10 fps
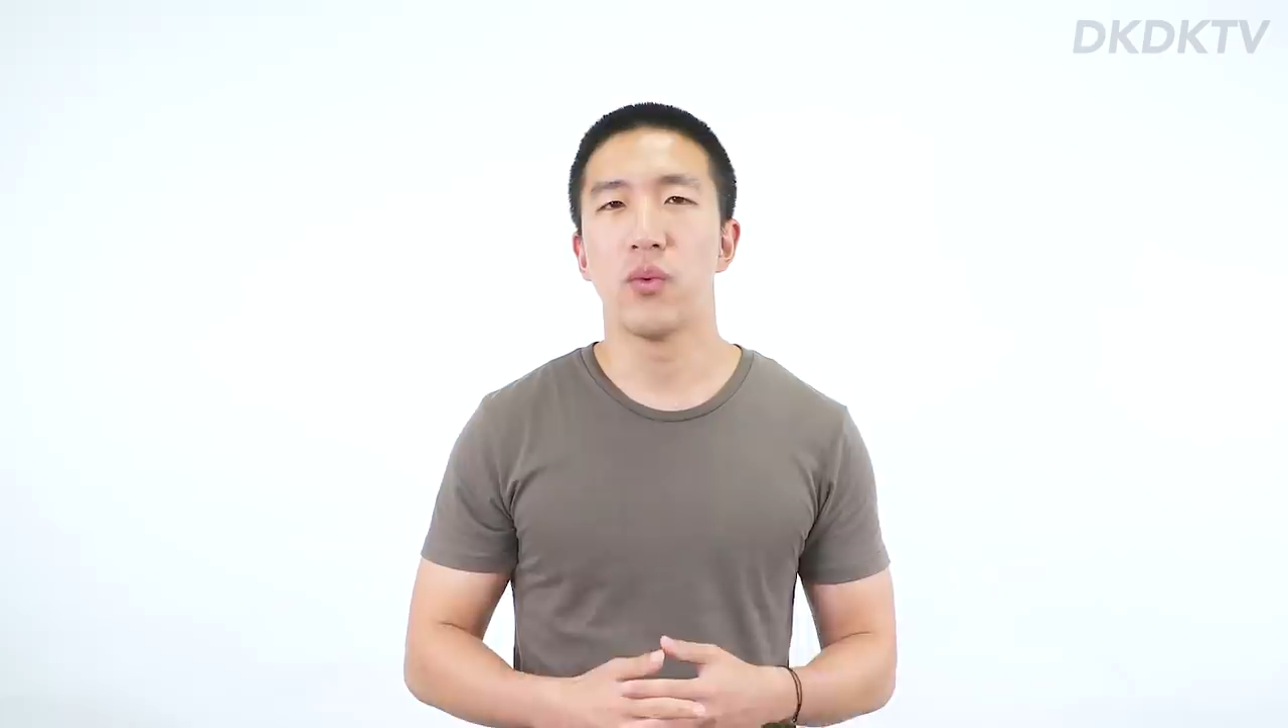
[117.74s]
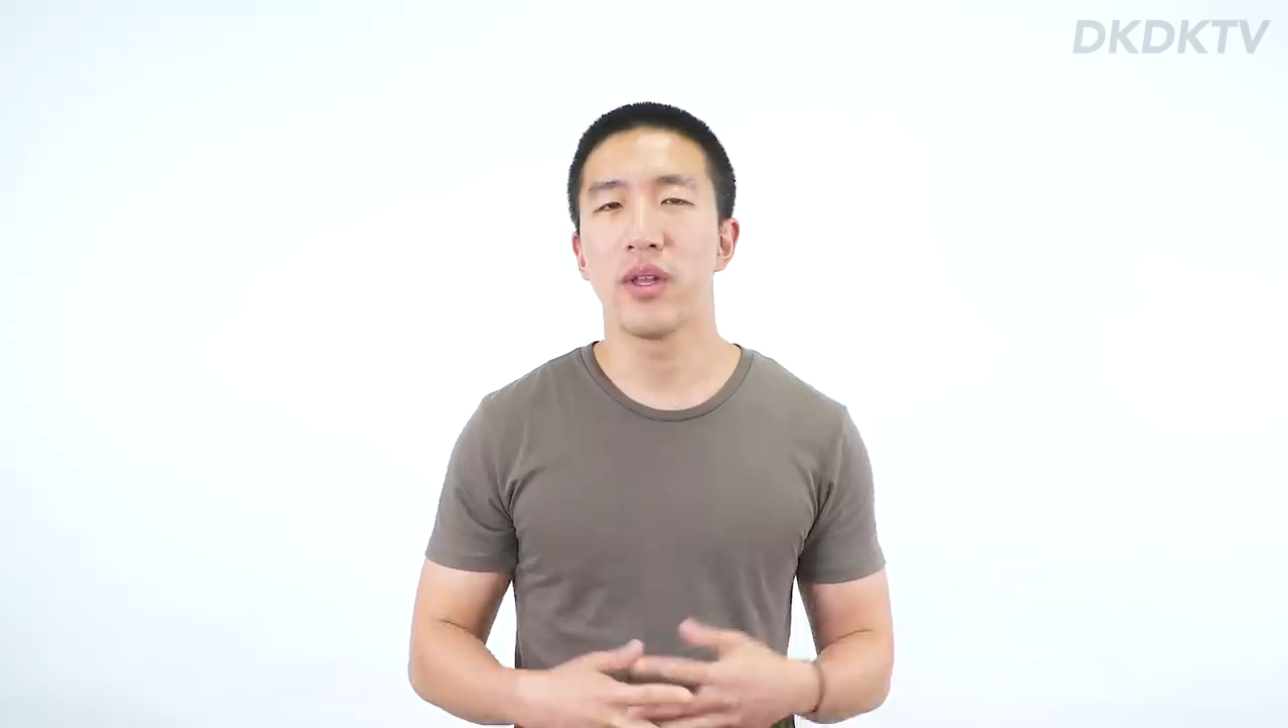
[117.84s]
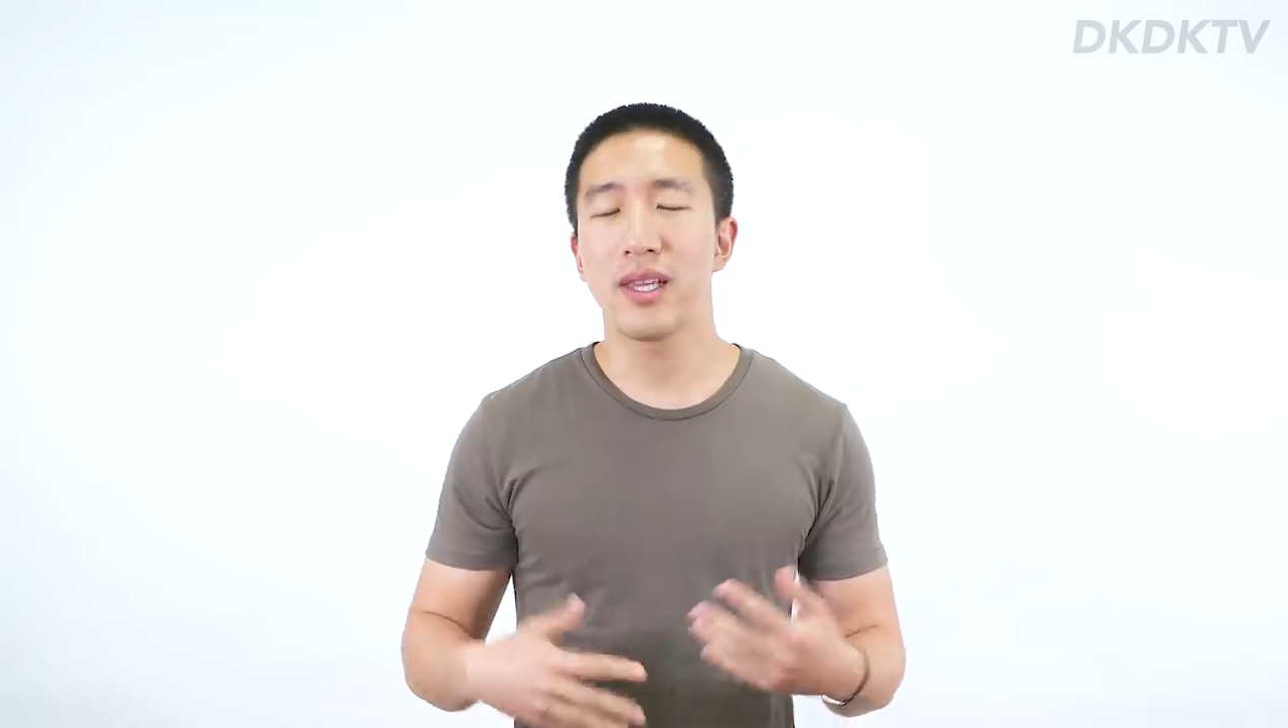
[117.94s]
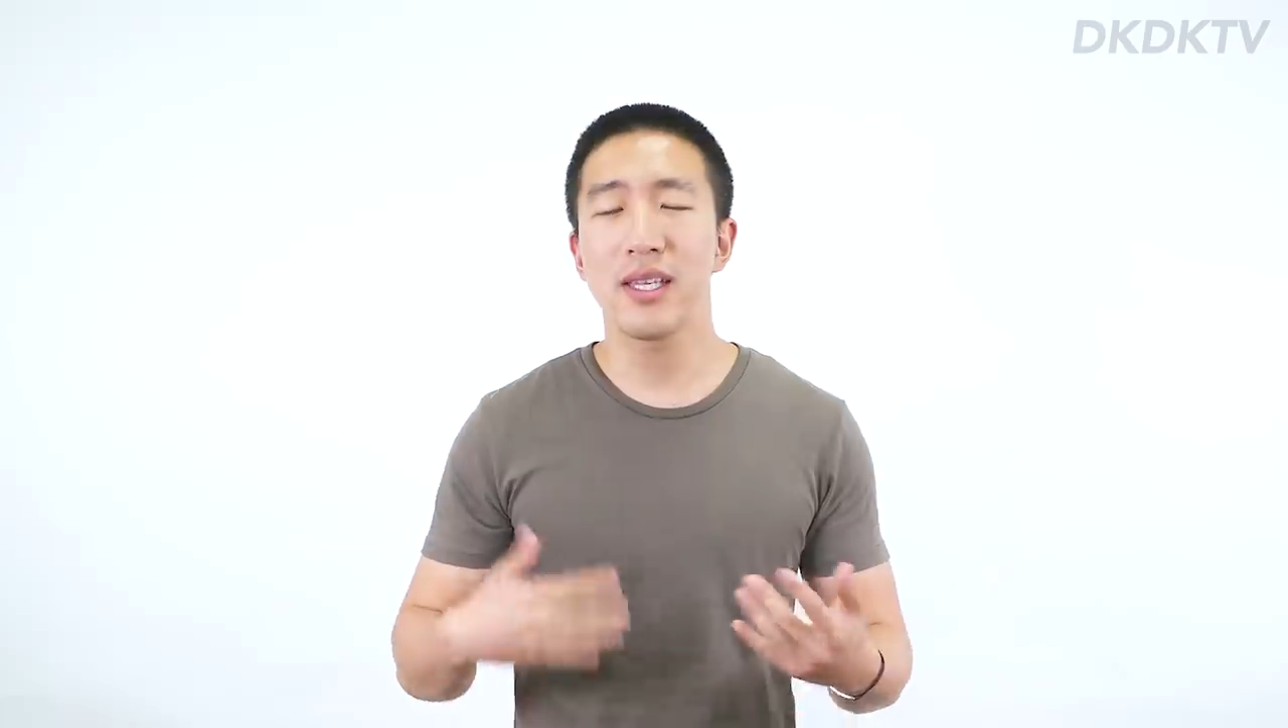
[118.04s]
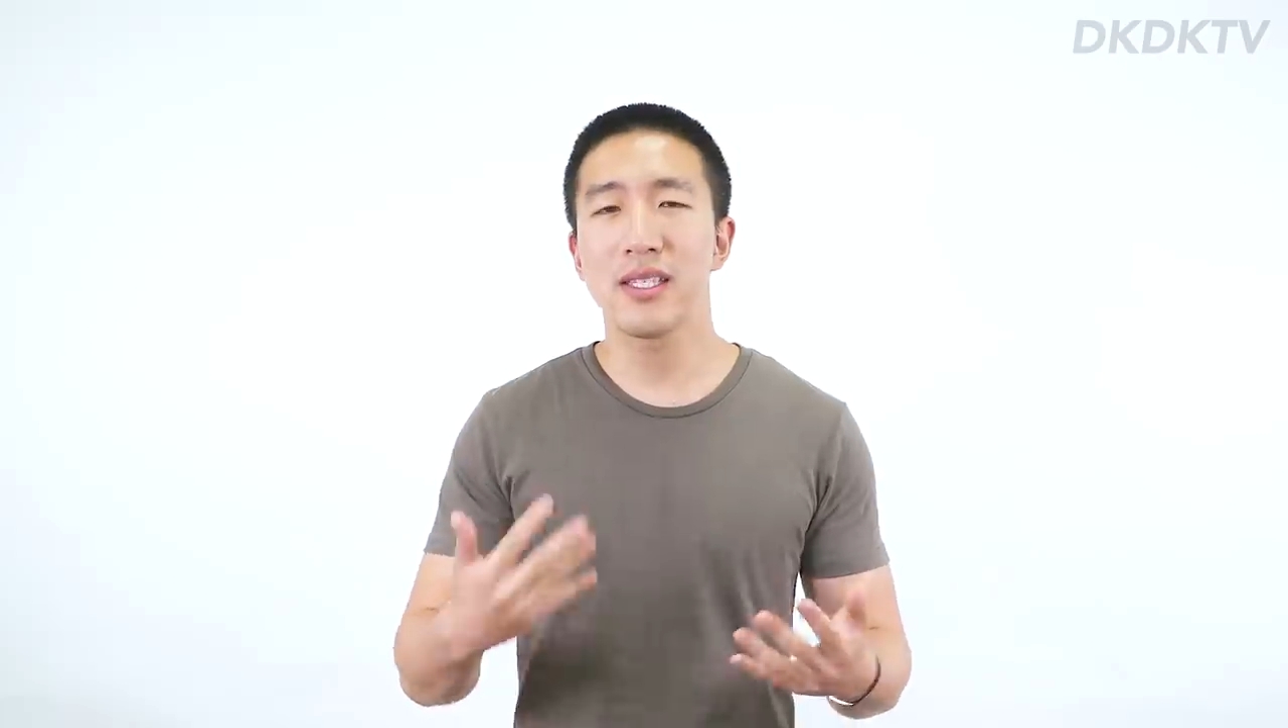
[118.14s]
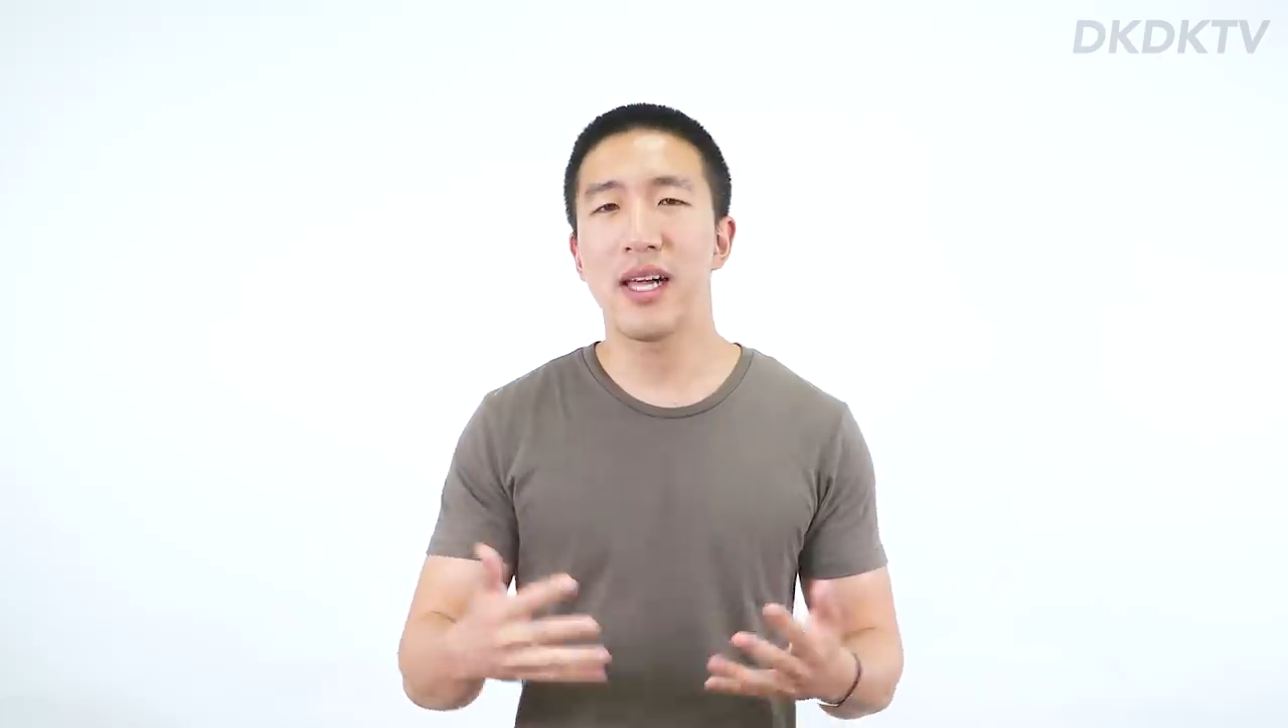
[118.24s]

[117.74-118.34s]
With these